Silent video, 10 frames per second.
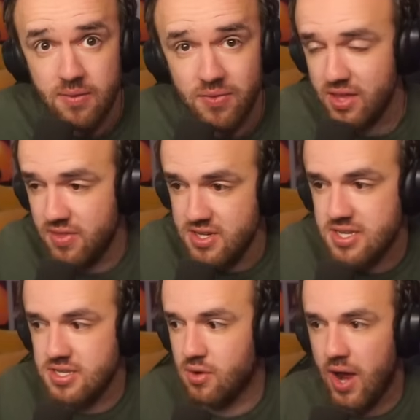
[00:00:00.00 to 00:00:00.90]
This
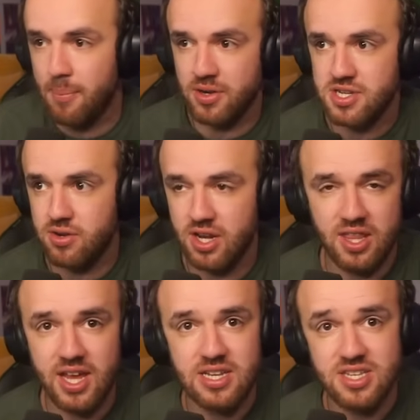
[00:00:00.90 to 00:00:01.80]
is their opportunity.
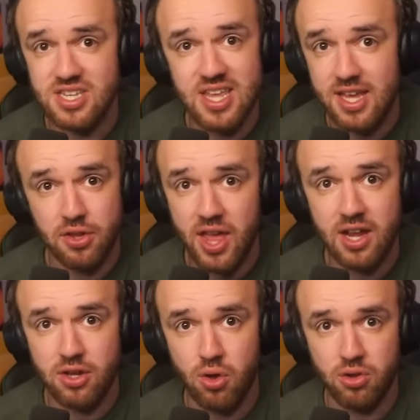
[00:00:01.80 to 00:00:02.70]
They can sneak a
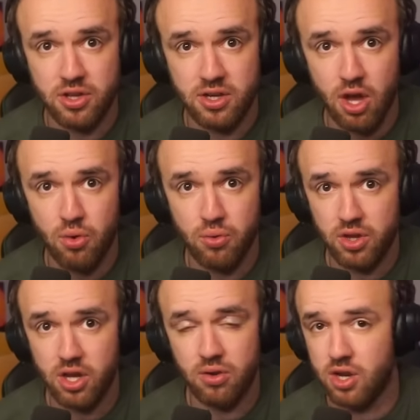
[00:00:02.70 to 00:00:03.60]
late goal and
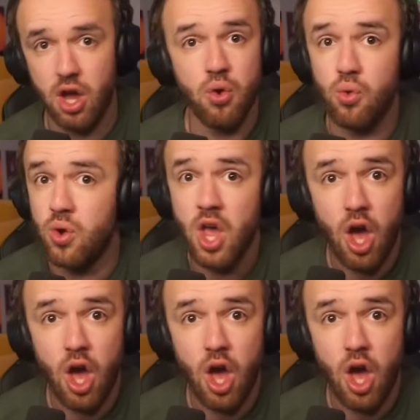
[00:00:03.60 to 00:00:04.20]
go